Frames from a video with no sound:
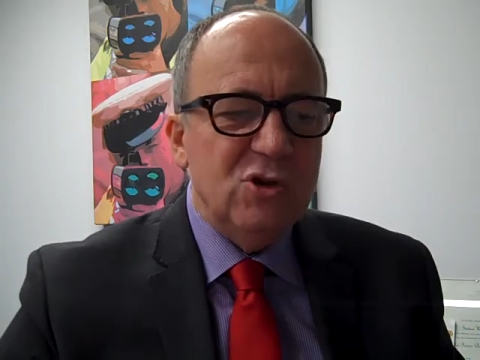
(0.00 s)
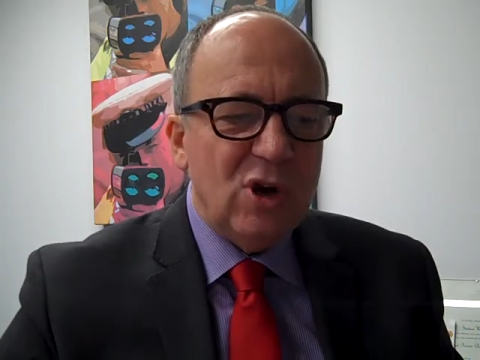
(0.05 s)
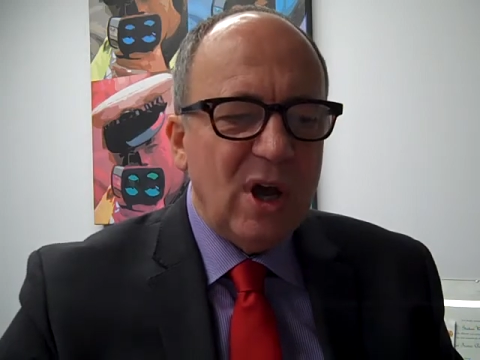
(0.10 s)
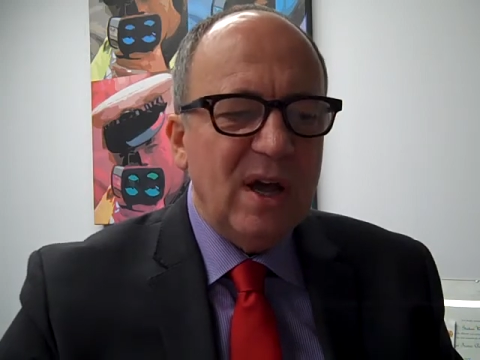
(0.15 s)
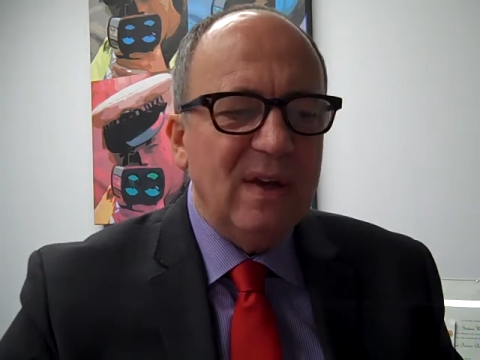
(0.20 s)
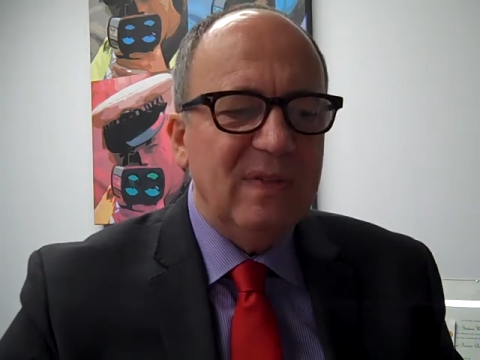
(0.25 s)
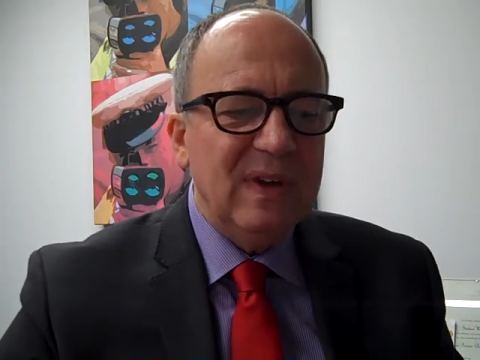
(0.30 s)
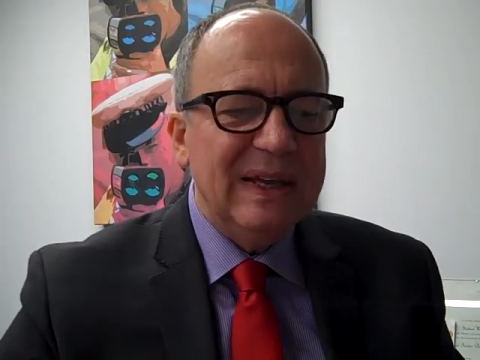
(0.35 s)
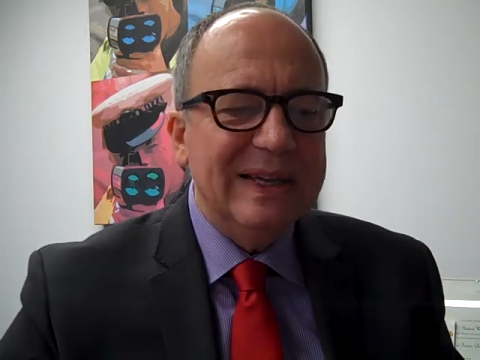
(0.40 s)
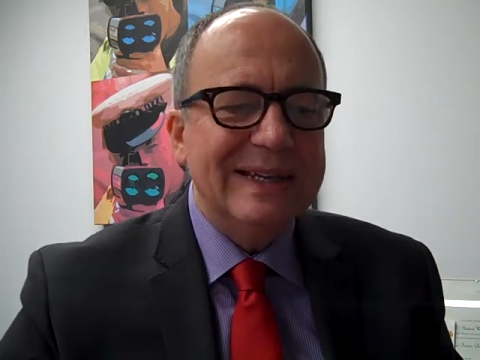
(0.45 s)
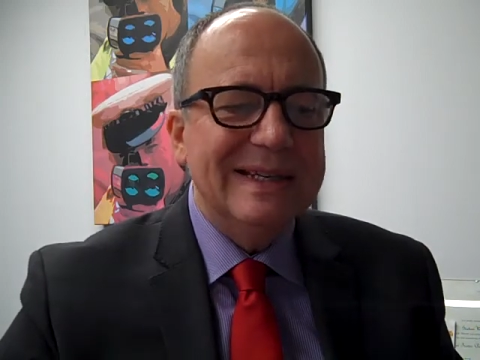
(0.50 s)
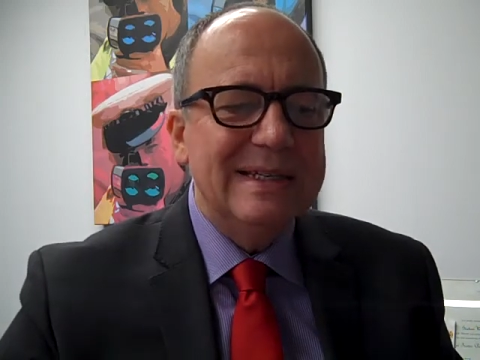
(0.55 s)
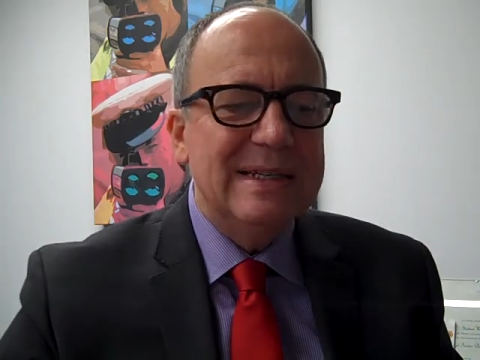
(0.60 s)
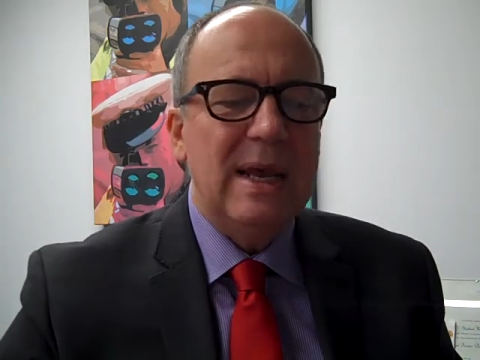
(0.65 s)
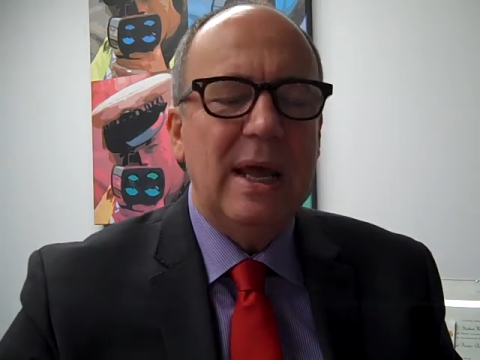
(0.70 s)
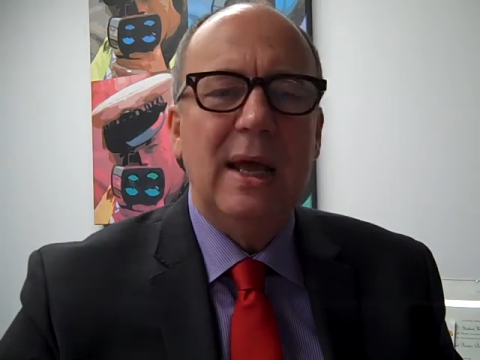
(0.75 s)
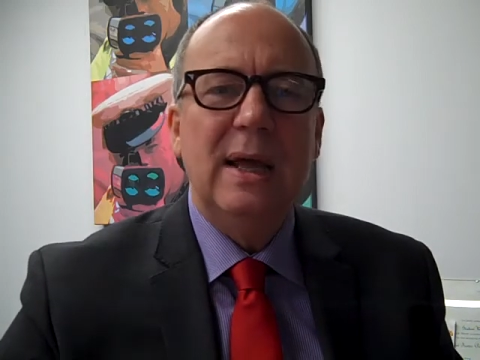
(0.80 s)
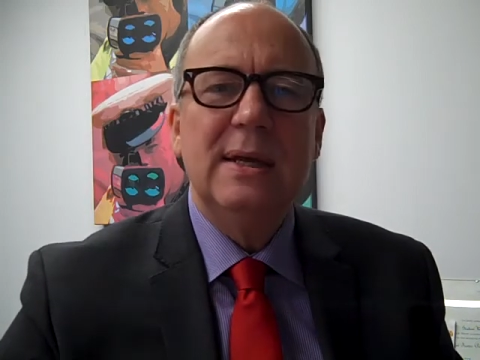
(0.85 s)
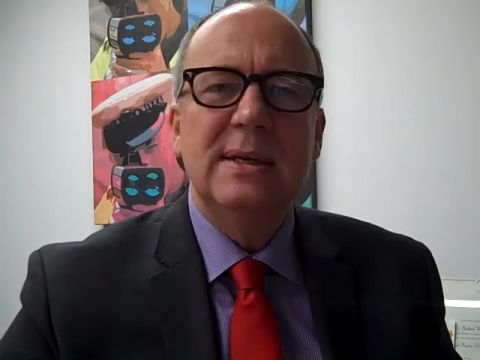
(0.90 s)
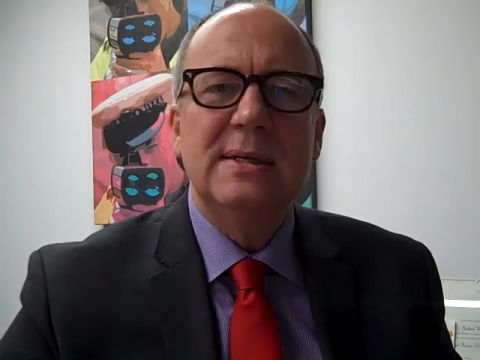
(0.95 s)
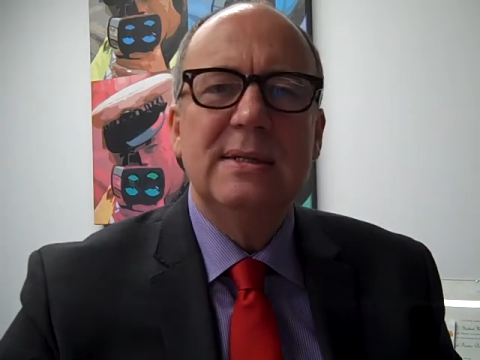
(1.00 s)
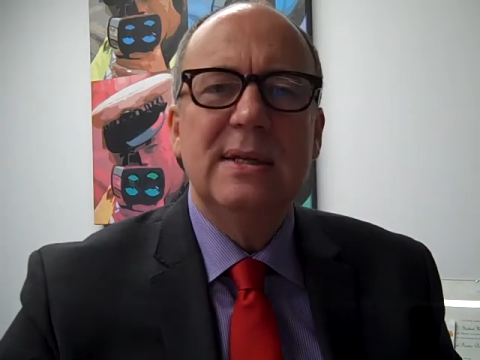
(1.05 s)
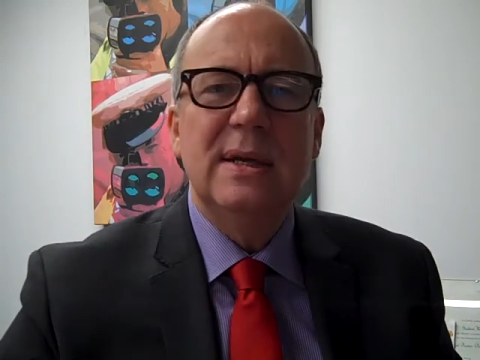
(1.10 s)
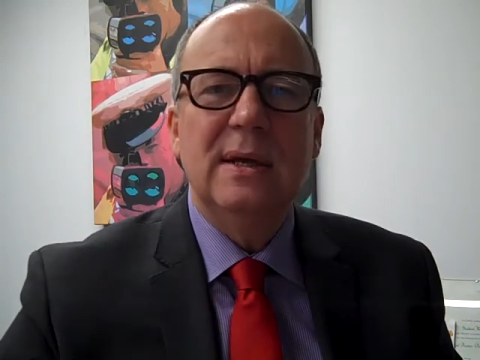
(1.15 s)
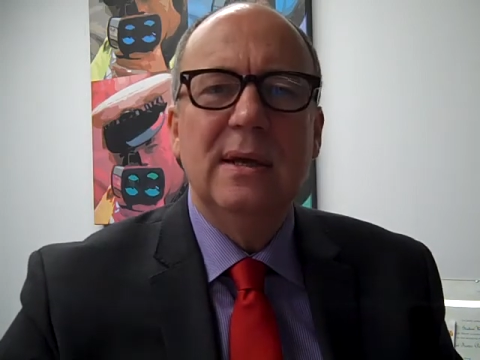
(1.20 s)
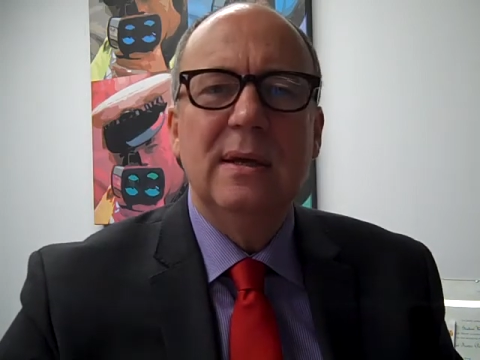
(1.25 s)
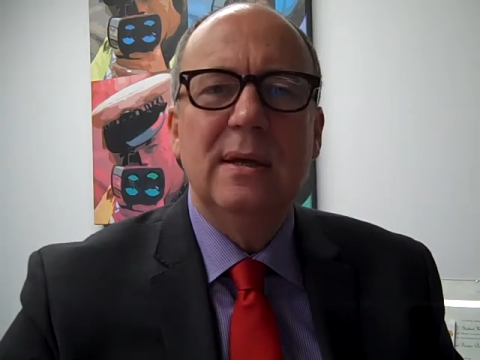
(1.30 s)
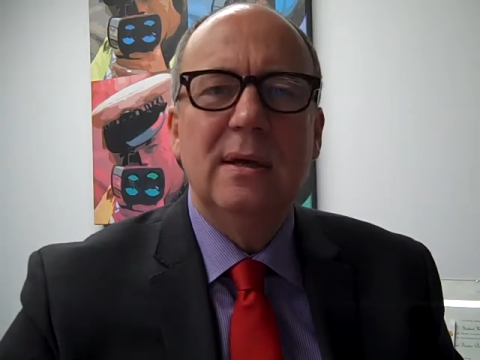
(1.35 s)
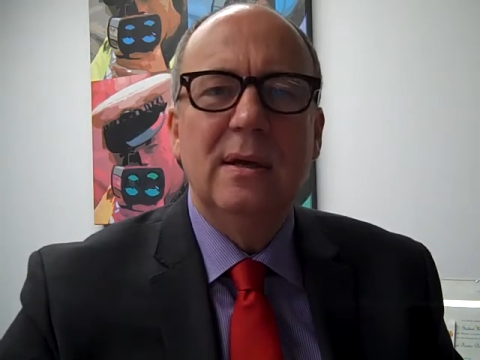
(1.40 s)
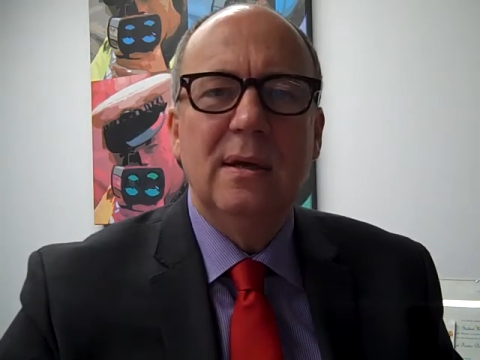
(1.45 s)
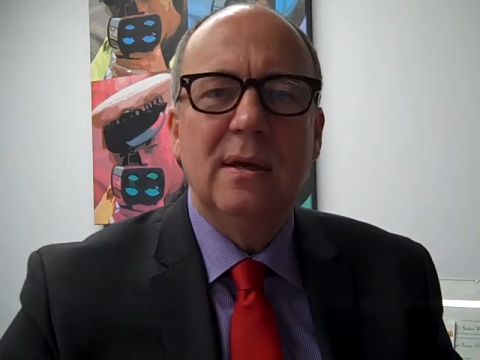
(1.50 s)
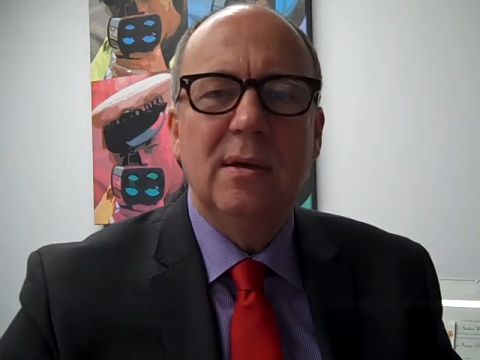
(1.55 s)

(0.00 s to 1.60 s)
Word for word: Driving and texting